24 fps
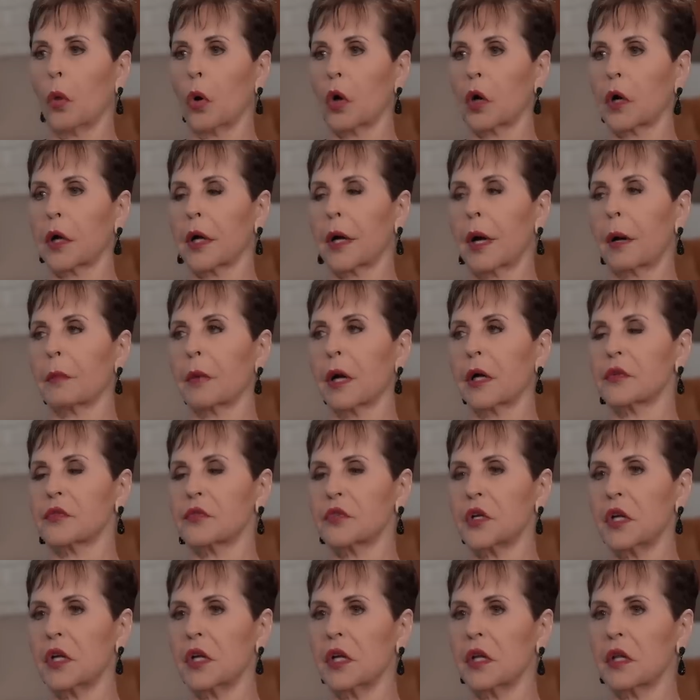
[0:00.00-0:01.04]
working, I'm not
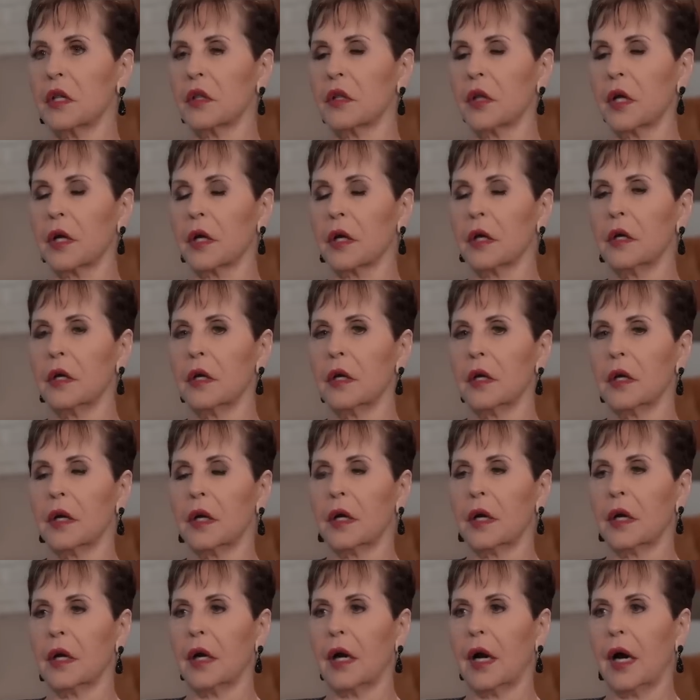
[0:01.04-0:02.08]
seeing anything,
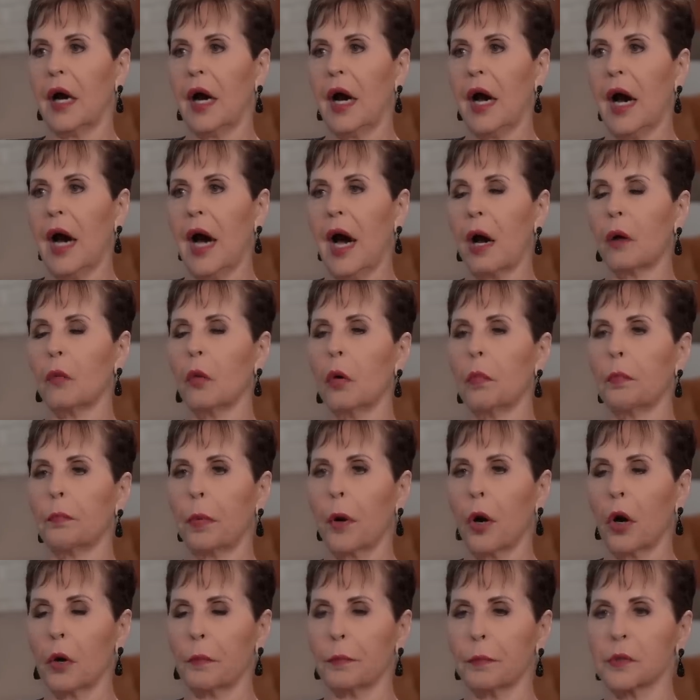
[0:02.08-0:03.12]
I will
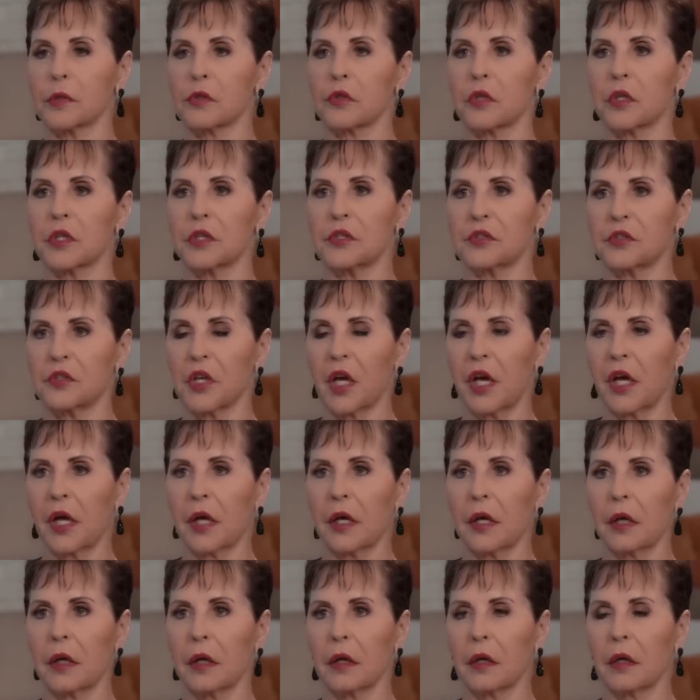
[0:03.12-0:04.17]
purposely
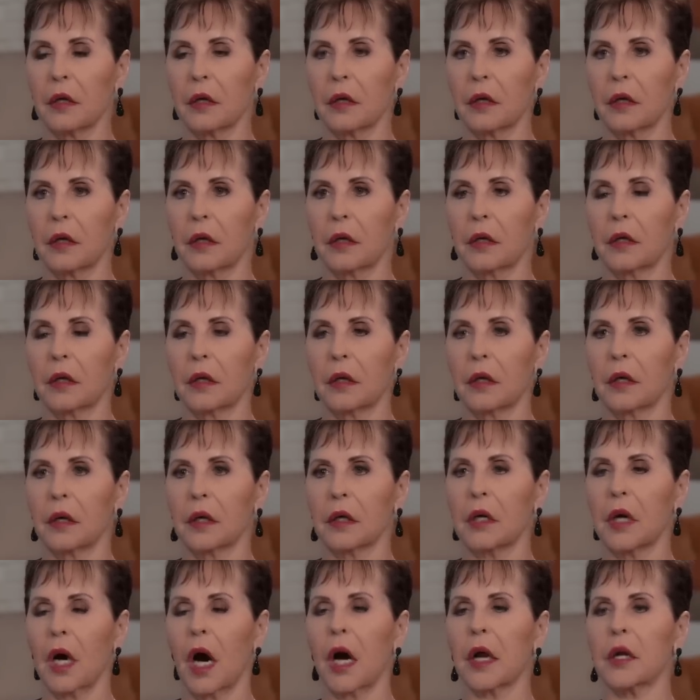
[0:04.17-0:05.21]
say,
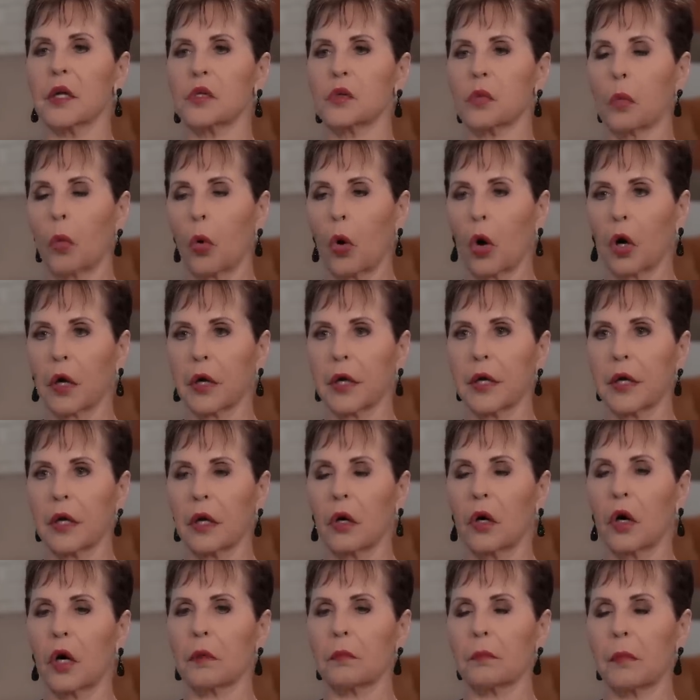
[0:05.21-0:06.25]
God is working
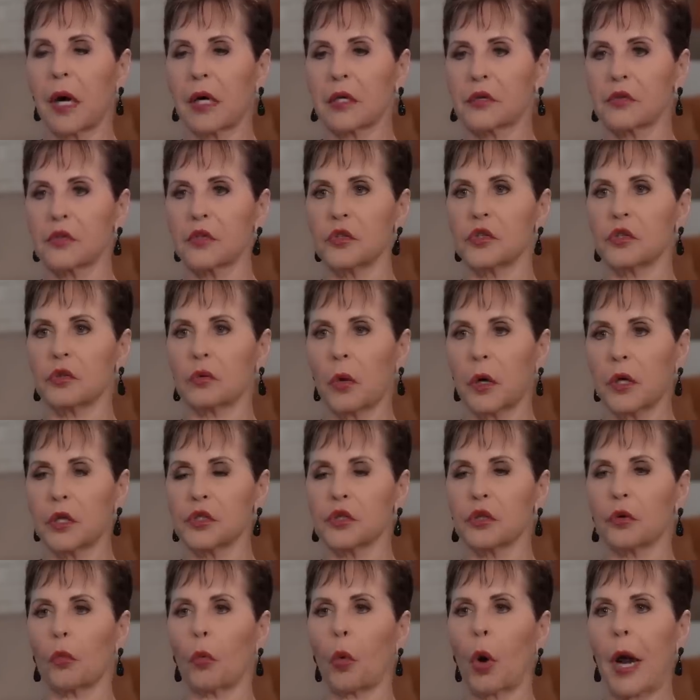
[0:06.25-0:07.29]
on my
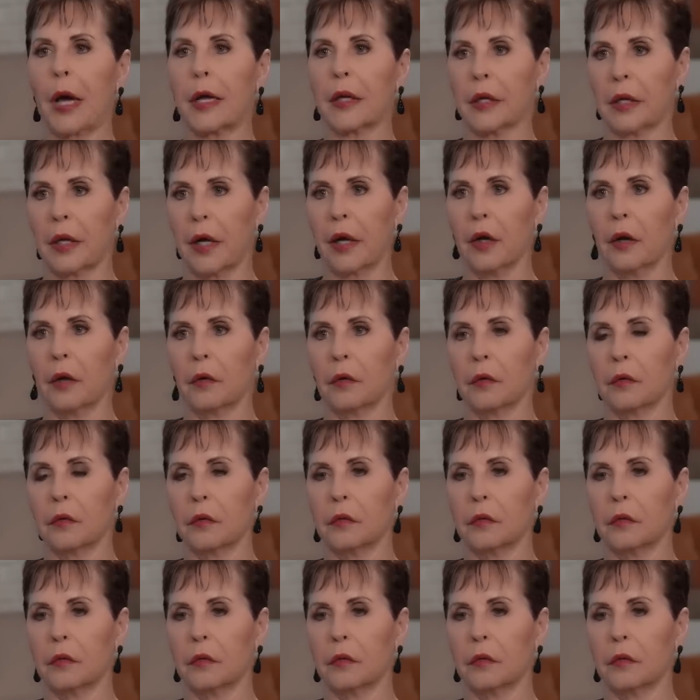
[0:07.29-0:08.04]
situation right now.